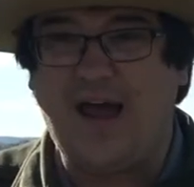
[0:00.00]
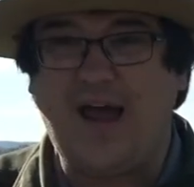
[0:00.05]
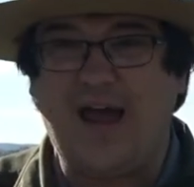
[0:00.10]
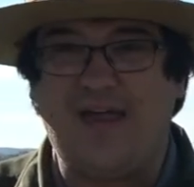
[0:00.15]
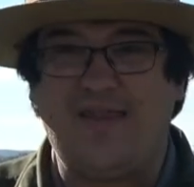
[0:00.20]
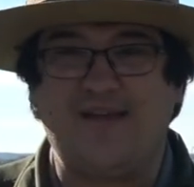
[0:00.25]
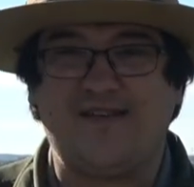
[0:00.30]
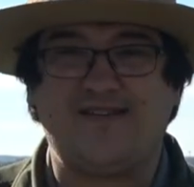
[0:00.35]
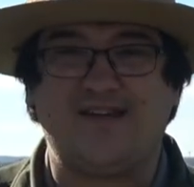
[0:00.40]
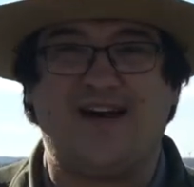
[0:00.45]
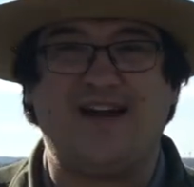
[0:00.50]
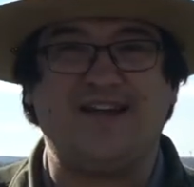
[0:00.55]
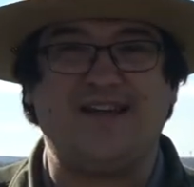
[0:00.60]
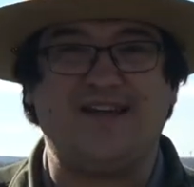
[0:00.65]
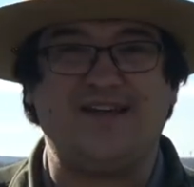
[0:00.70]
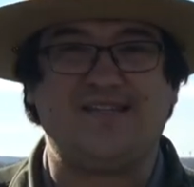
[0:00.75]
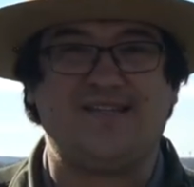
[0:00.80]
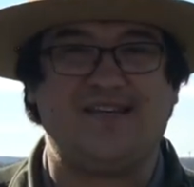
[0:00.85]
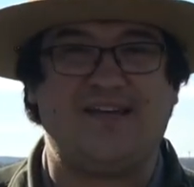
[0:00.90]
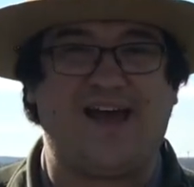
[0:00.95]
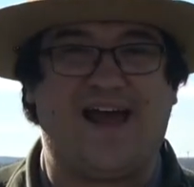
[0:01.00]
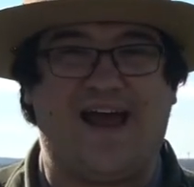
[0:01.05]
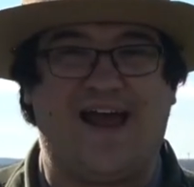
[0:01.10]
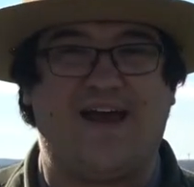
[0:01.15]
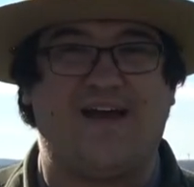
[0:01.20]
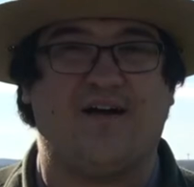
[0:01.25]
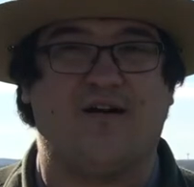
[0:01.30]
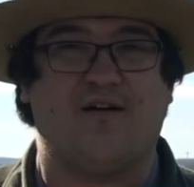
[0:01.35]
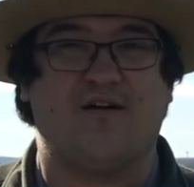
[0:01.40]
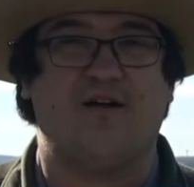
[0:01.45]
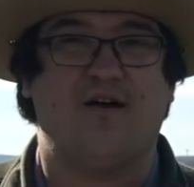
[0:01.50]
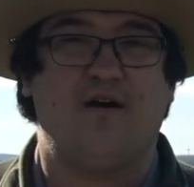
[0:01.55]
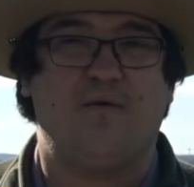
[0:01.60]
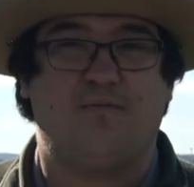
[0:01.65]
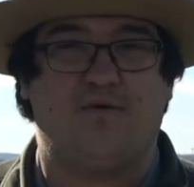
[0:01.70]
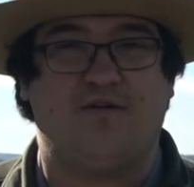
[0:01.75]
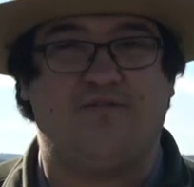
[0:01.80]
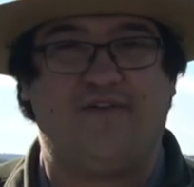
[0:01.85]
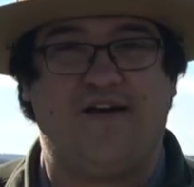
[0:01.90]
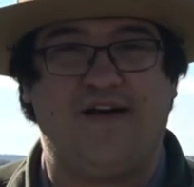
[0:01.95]
and this uneasy air
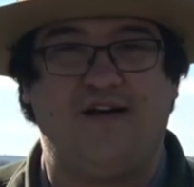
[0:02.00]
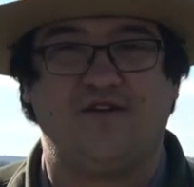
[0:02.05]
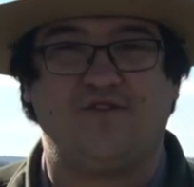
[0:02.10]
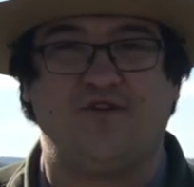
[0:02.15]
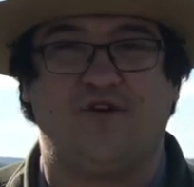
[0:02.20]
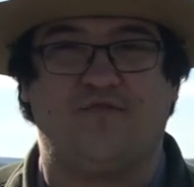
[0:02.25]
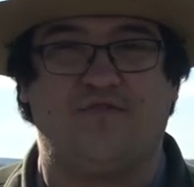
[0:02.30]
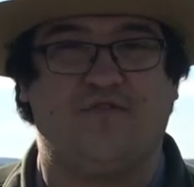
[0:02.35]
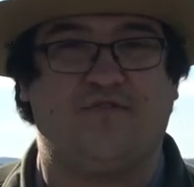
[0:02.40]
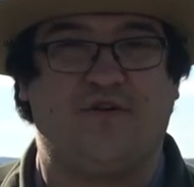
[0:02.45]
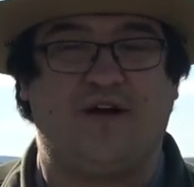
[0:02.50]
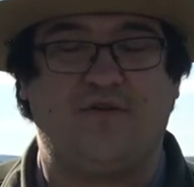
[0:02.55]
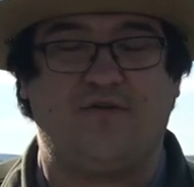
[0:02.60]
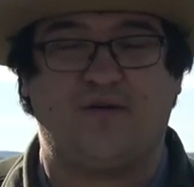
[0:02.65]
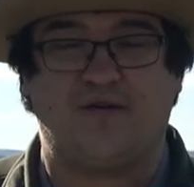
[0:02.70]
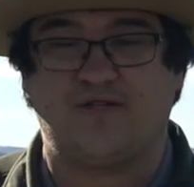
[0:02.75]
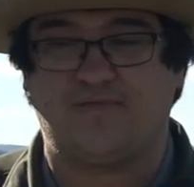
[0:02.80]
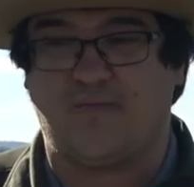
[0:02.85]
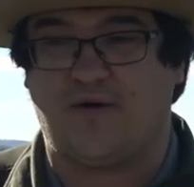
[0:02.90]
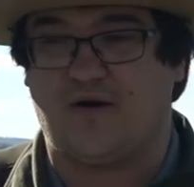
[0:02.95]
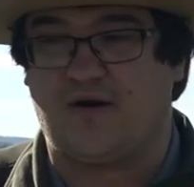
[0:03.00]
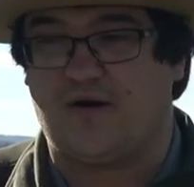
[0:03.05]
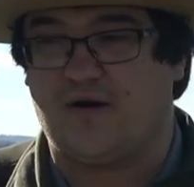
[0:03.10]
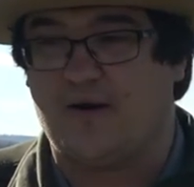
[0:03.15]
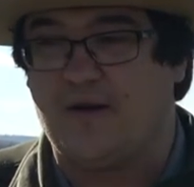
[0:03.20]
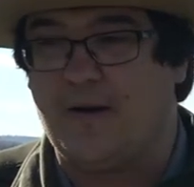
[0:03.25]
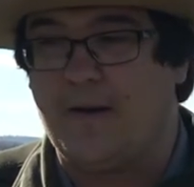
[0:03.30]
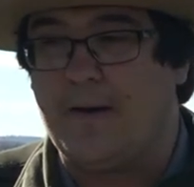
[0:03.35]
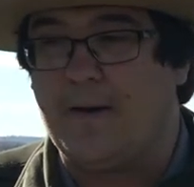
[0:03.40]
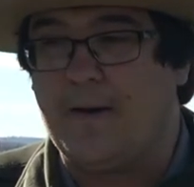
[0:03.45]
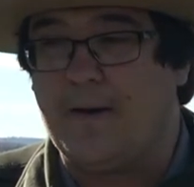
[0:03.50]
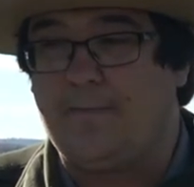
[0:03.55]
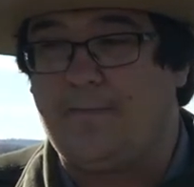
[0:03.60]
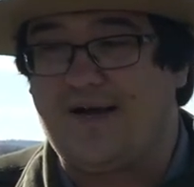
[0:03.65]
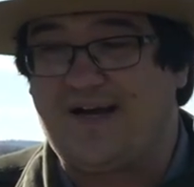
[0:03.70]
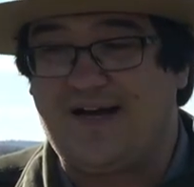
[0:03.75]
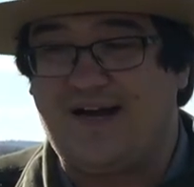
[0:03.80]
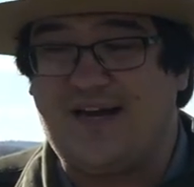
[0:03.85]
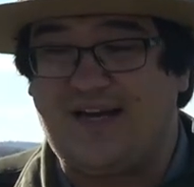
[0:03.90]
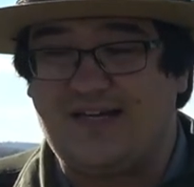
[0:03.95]
prevails over Fredericksburg
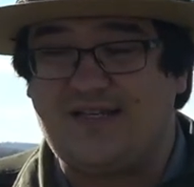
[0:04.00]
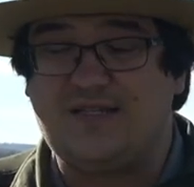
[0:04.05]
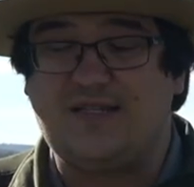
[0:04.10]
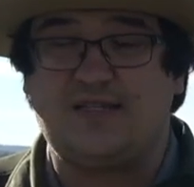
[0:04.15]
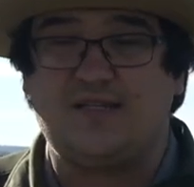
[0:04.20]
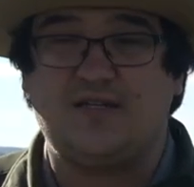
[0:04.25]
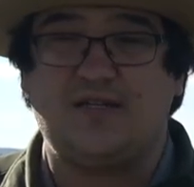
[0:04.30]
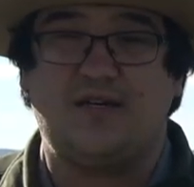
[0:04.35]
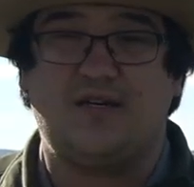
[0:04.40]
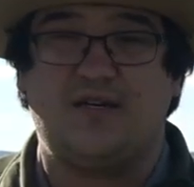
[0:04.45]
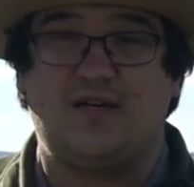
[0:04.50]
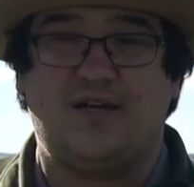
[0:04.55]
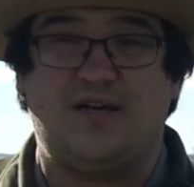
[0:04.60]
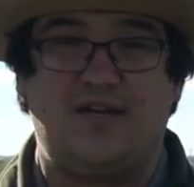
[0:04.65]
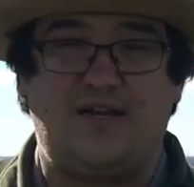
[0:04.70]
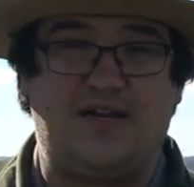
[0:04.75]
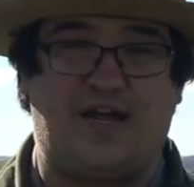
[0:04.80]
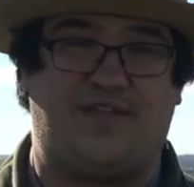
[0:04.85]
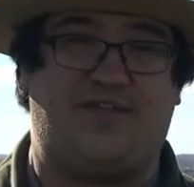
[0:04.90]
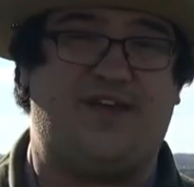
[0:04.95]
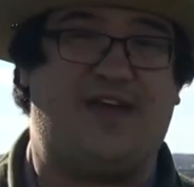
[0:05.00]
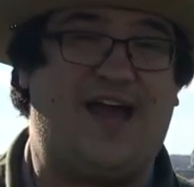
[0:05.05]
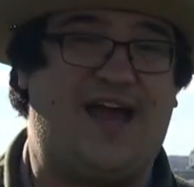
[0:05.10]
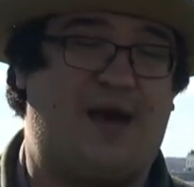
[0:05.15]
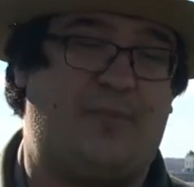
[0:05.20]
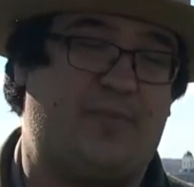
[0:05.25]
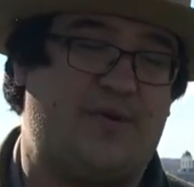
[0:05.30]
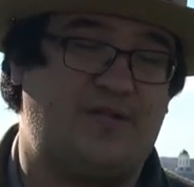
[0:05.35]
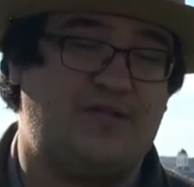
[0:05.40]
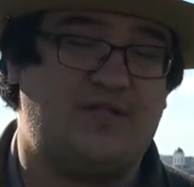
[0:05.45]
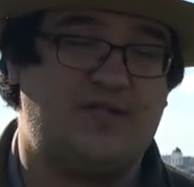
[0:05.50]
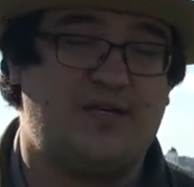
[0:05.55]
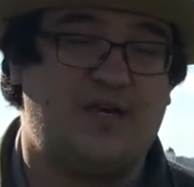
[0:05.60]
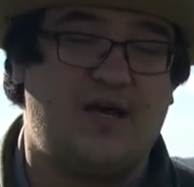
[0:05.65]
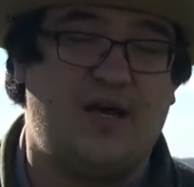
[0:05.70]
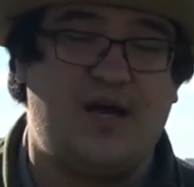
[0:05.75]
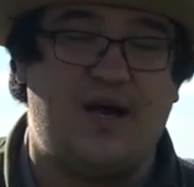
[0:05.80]
because nothing happens.